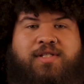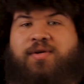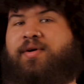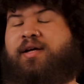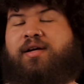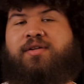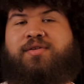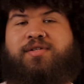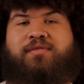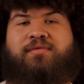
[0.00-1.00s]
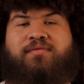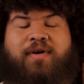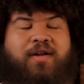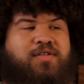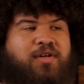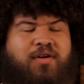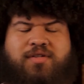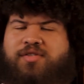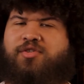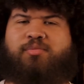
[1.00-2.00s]
So in conclusion, fighters are
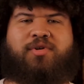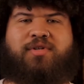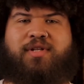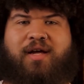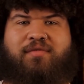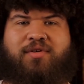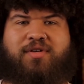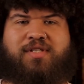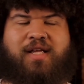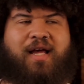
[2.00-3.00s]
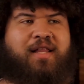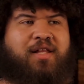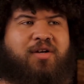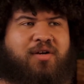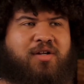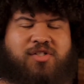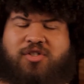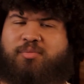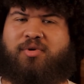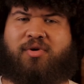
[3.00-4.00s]
super diverse, and they're a
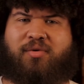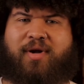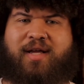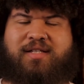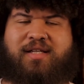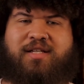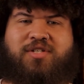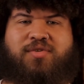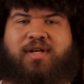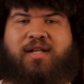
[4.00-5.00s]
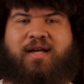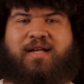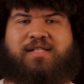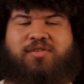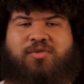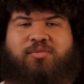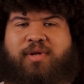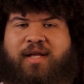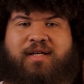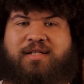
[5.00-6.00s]
super great entry class to
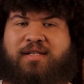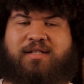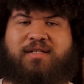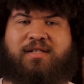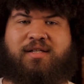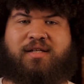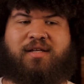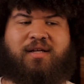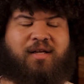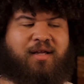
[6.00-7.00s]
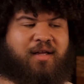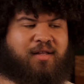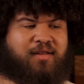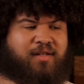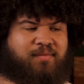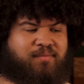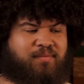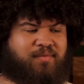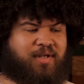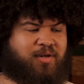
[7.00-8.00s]
playing D&D.
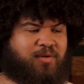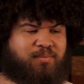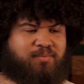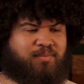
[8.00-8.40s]
They're